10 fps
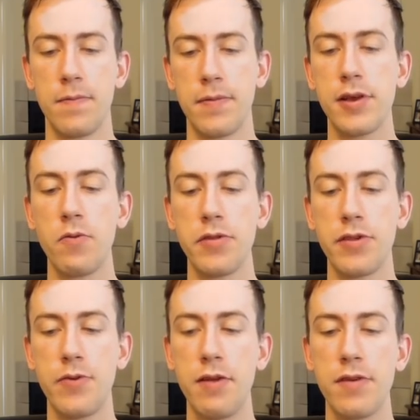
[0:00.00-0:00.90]
Going
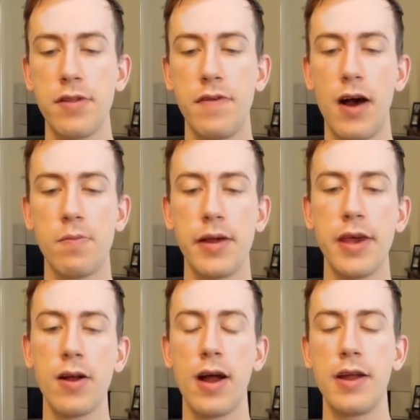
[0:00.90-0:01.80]
straight for the foul play
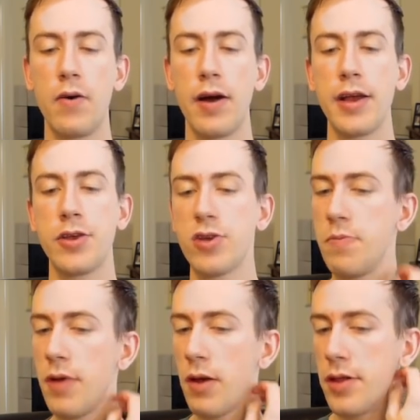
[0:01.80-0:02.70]
here. I know I
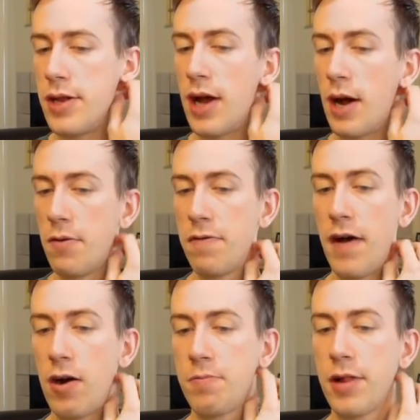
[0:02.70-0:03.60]
should be able to double
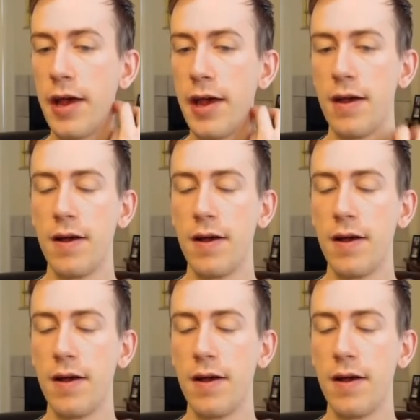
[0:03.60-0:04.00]
foul play.